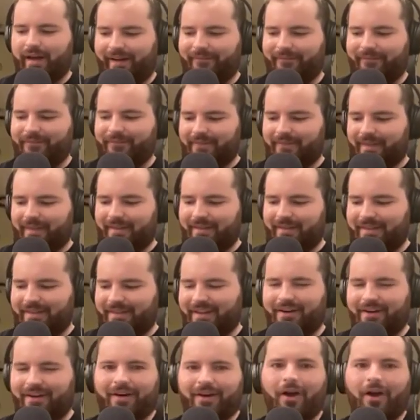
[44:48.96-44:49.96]
um,
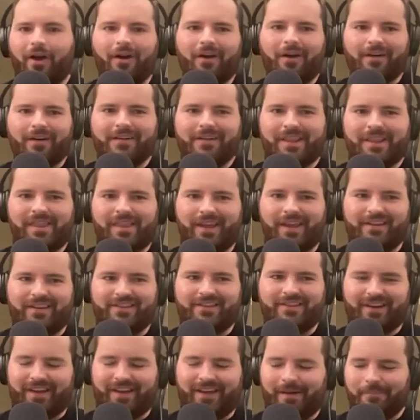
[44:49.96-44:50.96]
there are things
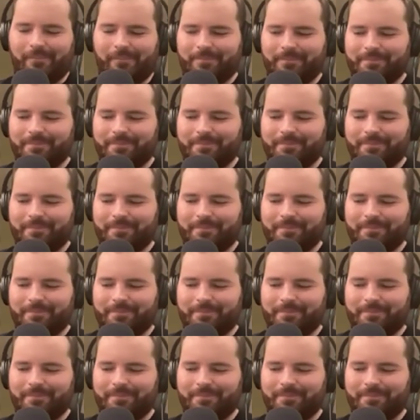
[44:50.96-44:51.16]
to come.